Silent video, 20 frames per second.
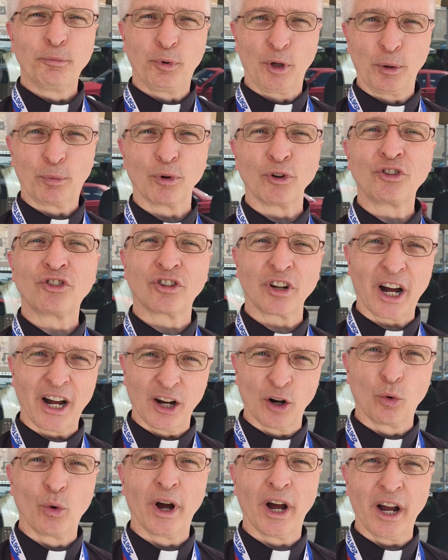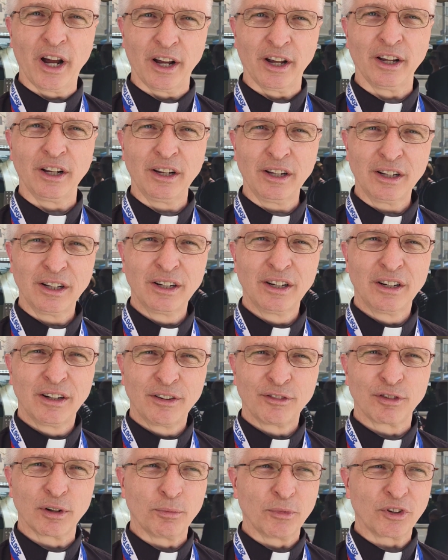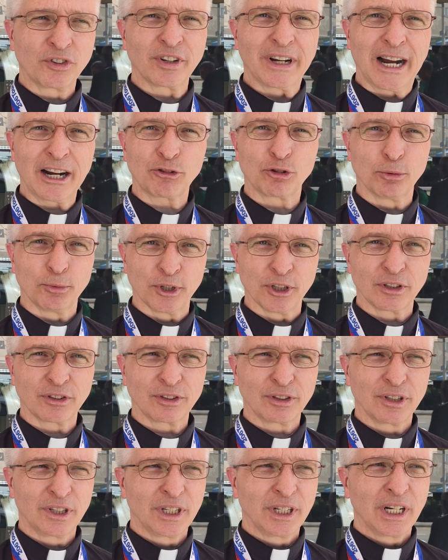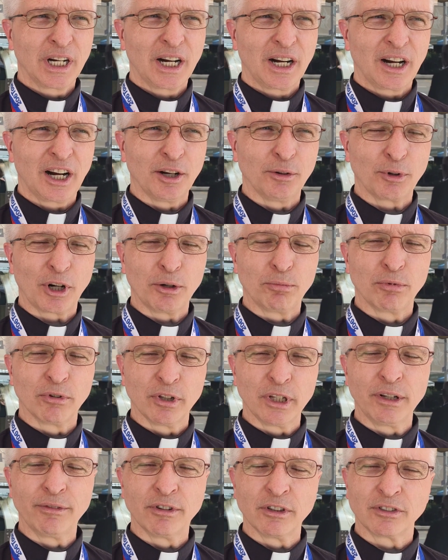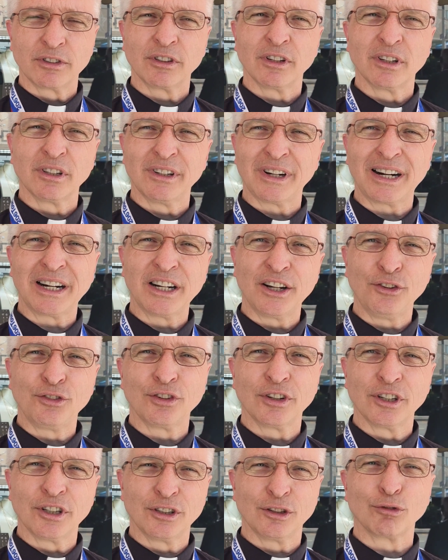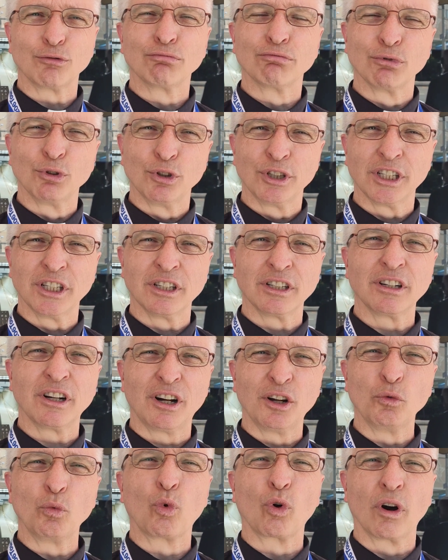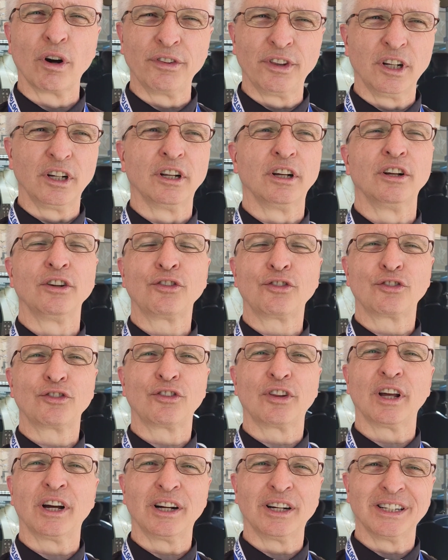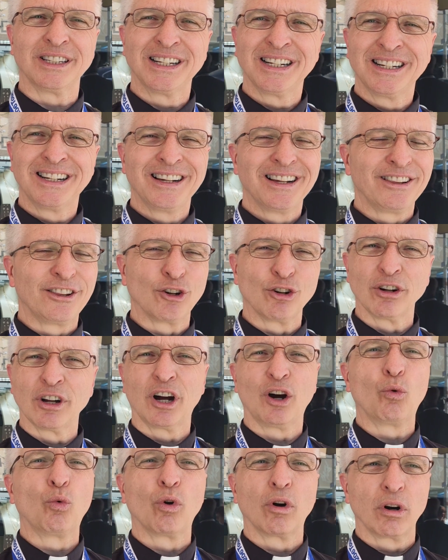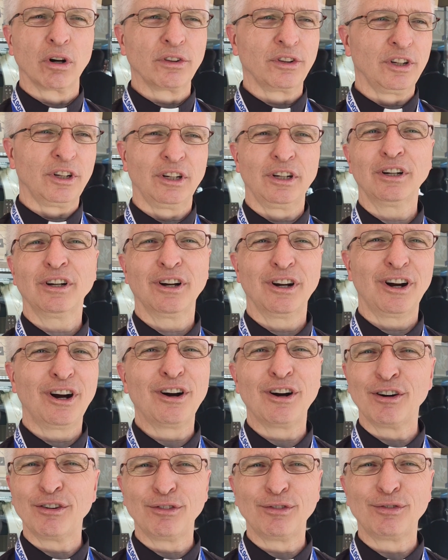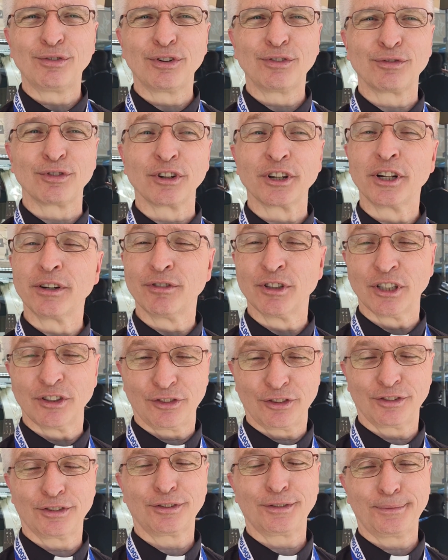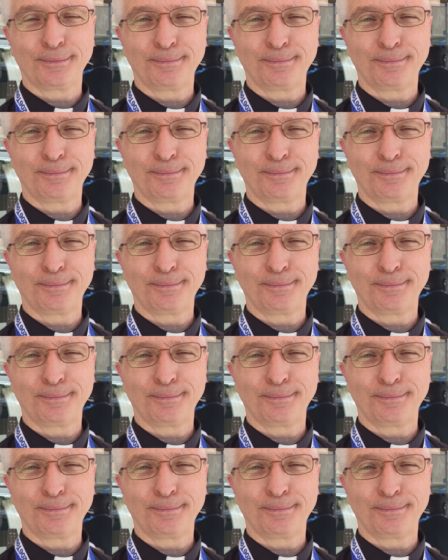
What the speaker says: people shy away from the sacrament. I believe it lies in a rooted unworthiness, that they're not worthy of forgiveness.